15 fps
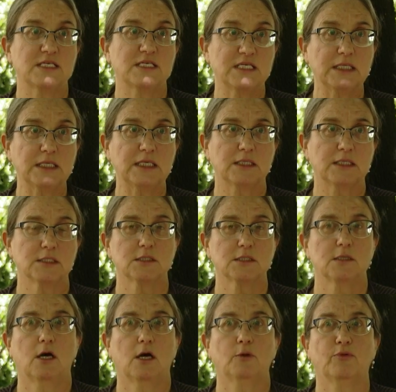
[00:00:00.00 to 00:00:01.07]
The city does
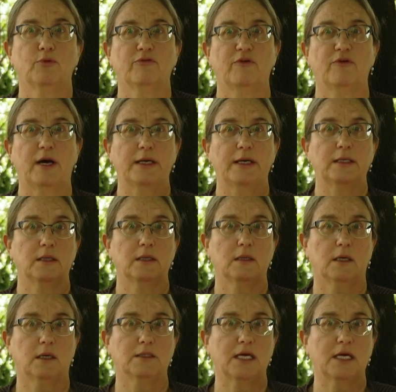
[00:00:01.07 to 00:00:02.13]
not provide
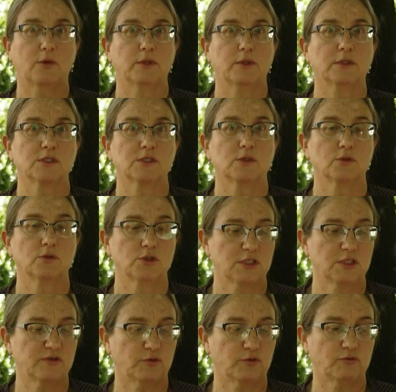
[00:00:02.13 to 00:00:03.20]
adequate
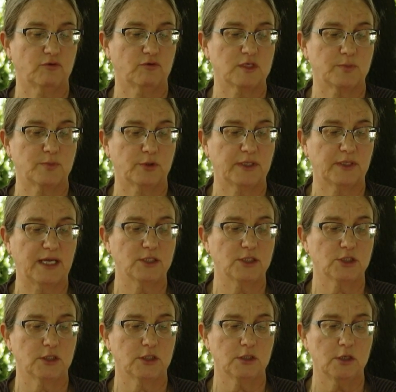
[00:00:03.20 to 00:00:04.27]
solutions for
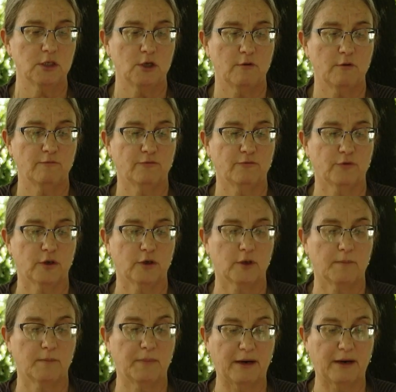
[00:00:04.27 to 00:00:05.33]
transportation, for
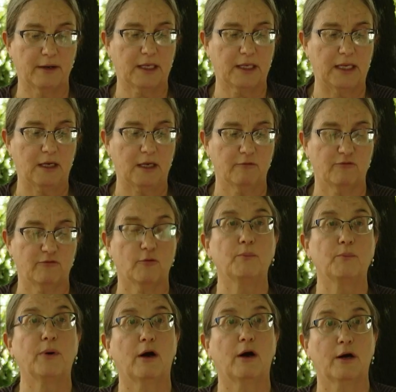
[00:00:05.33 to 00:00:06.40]
parking, for
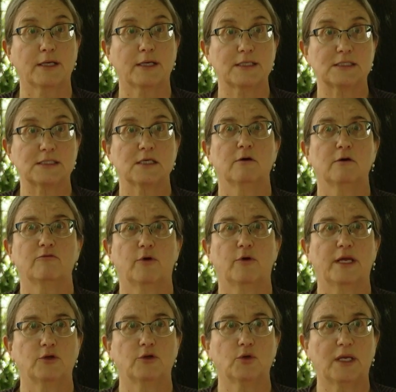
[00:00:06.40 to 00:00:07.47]
parks, for
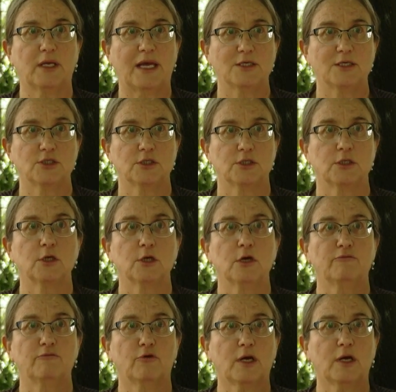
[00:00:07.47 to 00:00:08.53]
education,
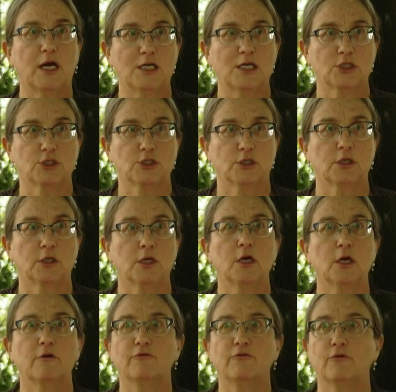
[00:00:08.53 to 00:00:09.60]
for culture,
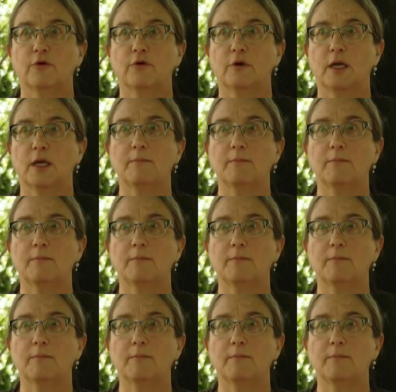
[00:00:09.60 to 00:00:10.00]
for